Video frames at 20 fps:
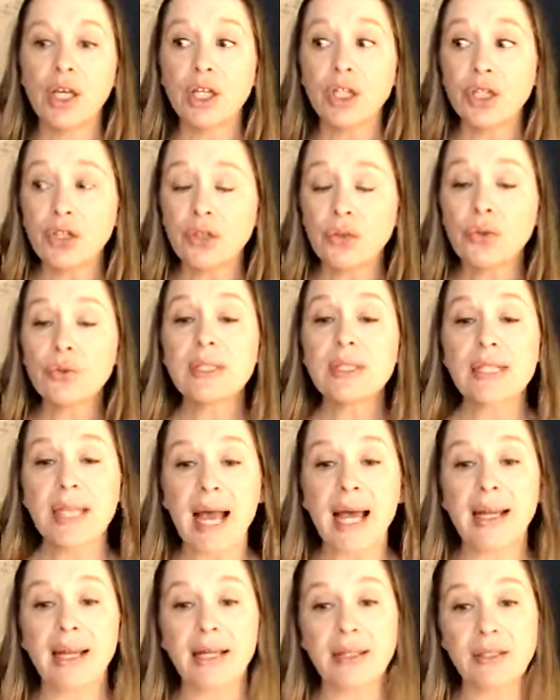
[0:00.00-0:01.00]
use
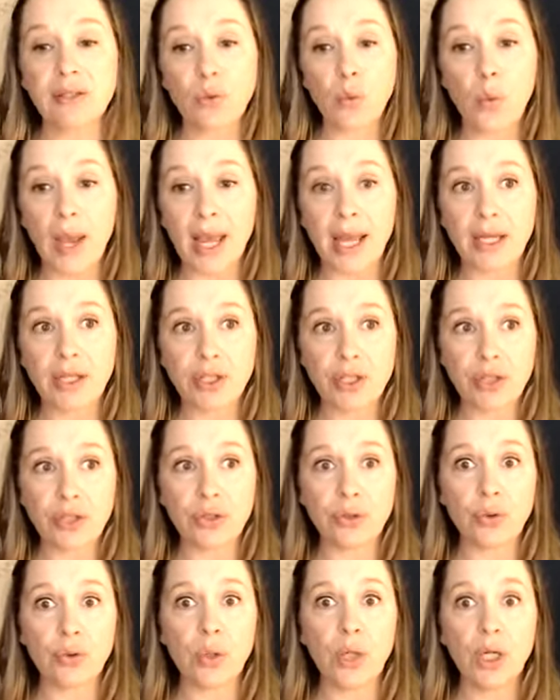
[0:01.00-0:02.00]
that as a way
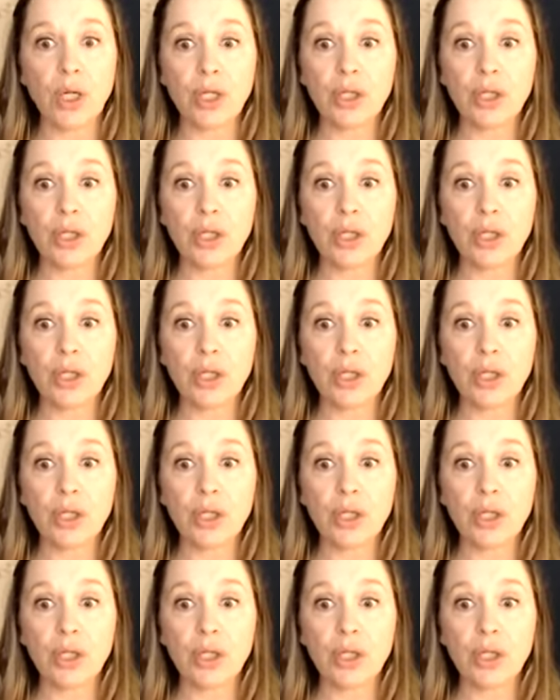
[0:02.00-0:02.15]
to